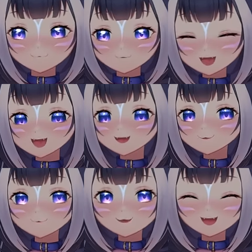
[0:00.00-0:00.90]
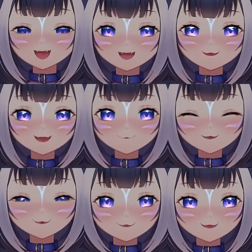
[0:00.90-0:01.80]
Wow, I can already
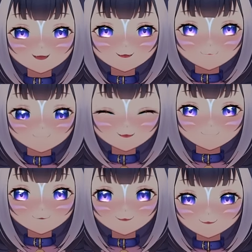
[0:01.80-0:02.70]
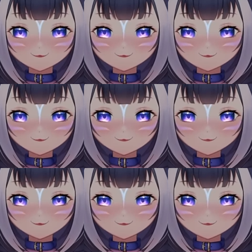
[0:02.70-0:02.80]
see the YouTube comments.